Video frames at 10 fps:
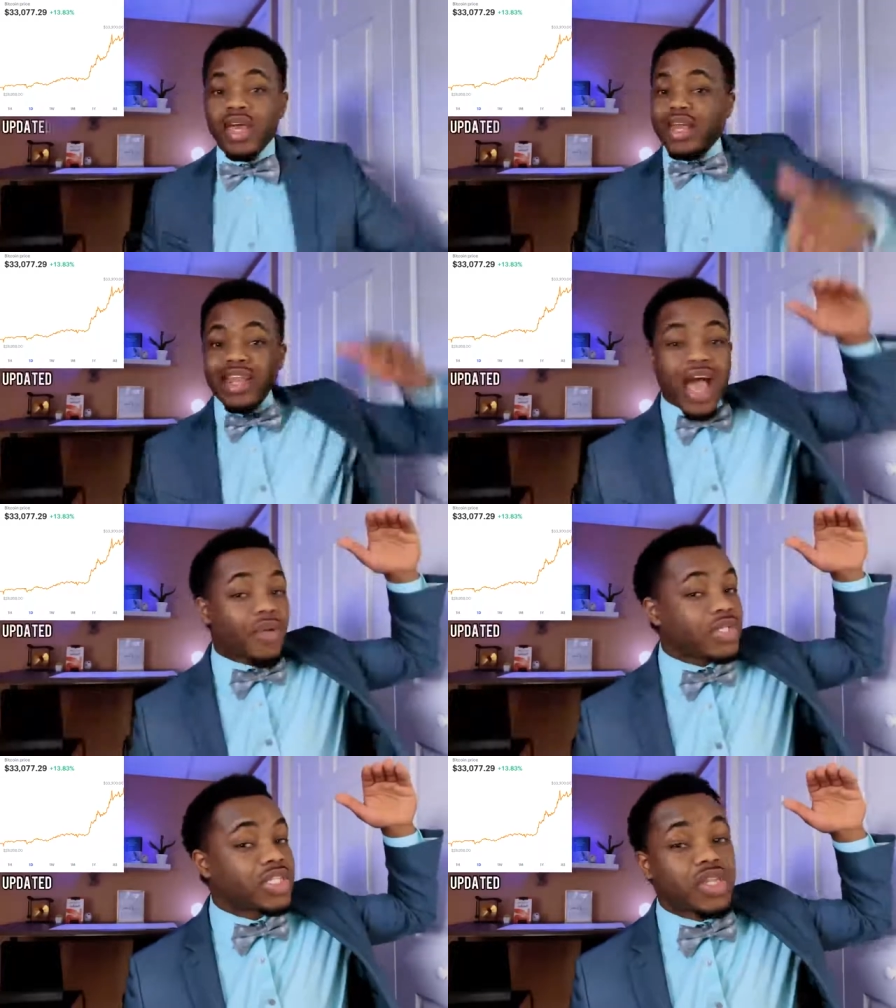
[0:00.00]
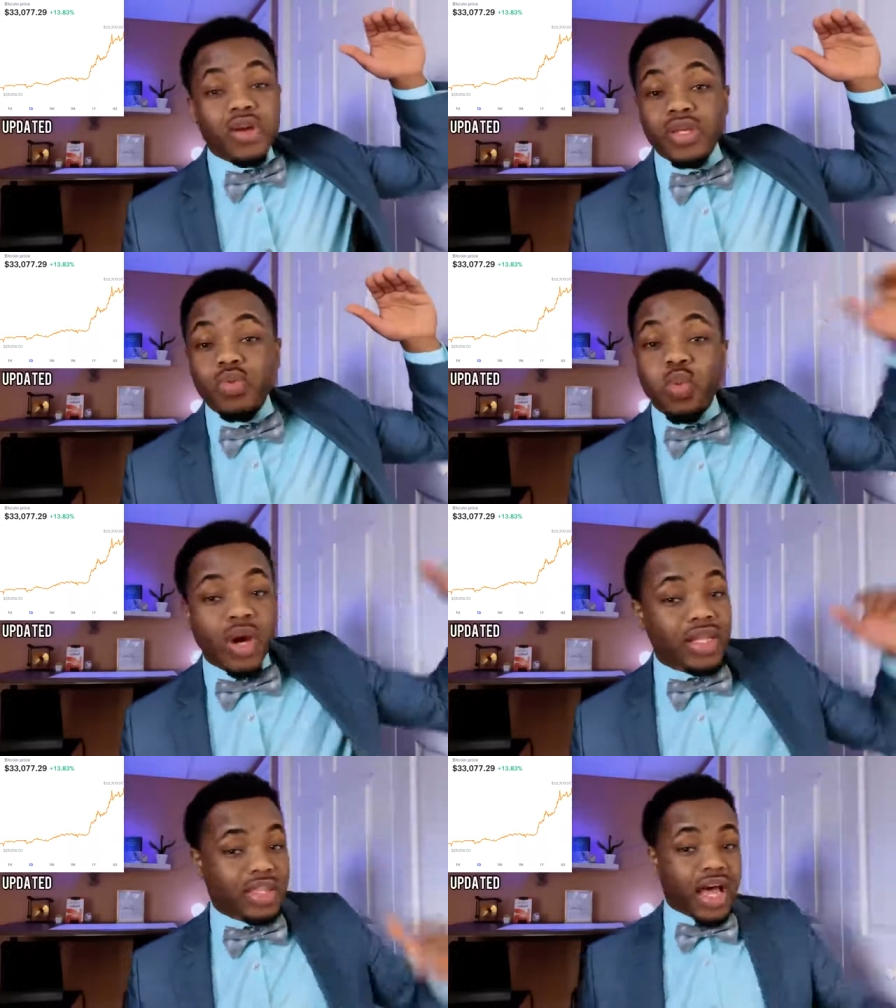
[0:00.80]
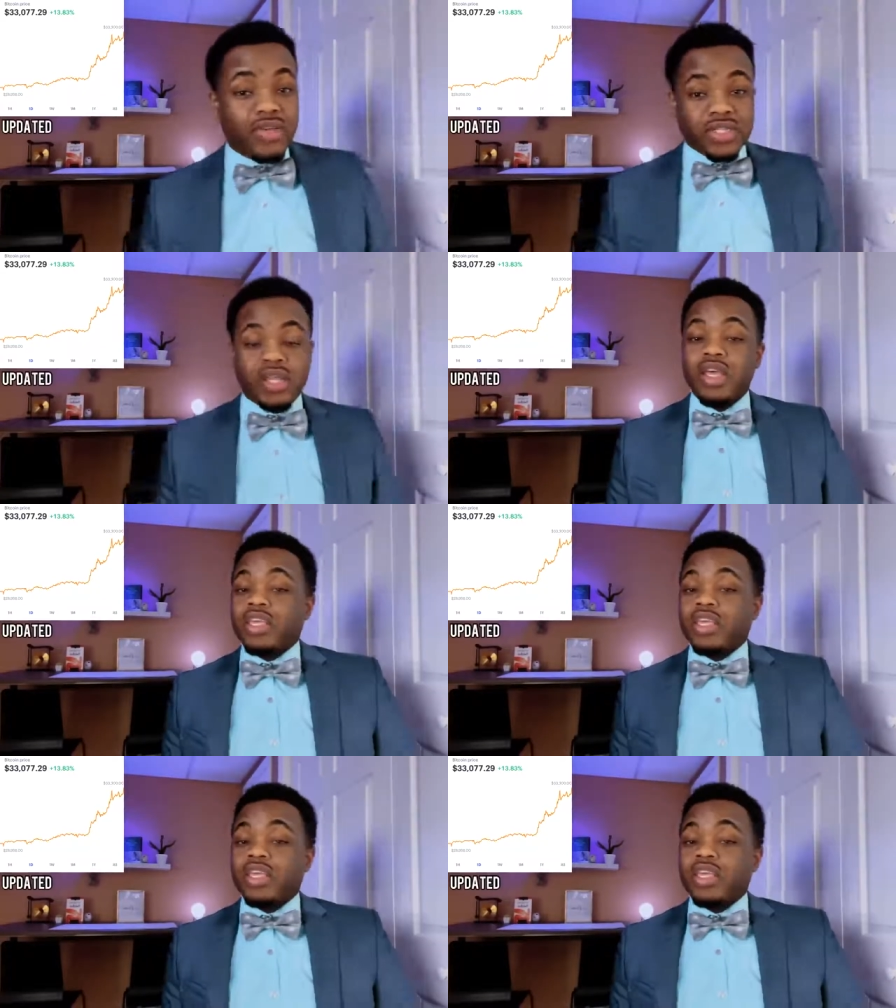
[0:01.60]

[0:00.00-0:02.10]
and now it's 31,000.